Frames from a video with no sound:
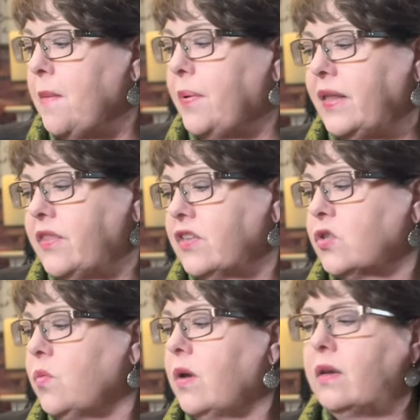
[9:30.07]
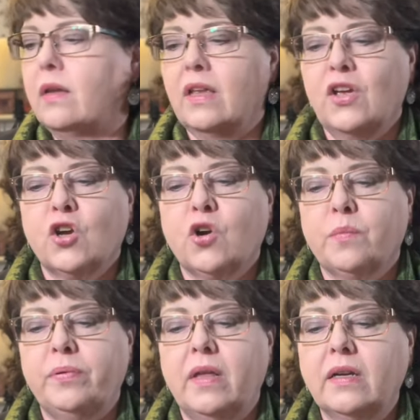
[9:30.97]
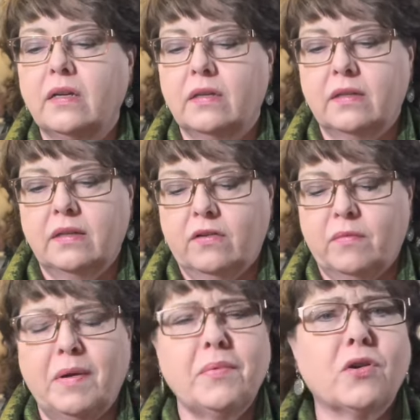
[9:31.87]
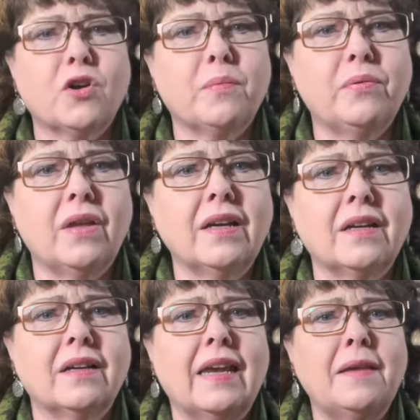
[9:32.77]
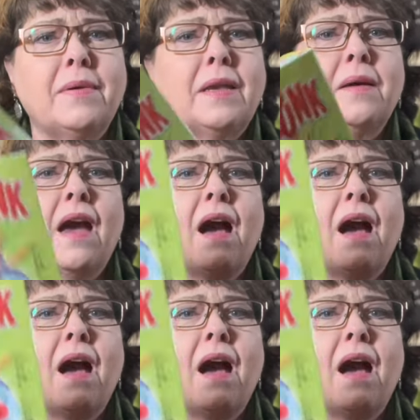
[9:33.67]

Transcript: But this one, Kerplunk, remember Kerplunk? Anybody?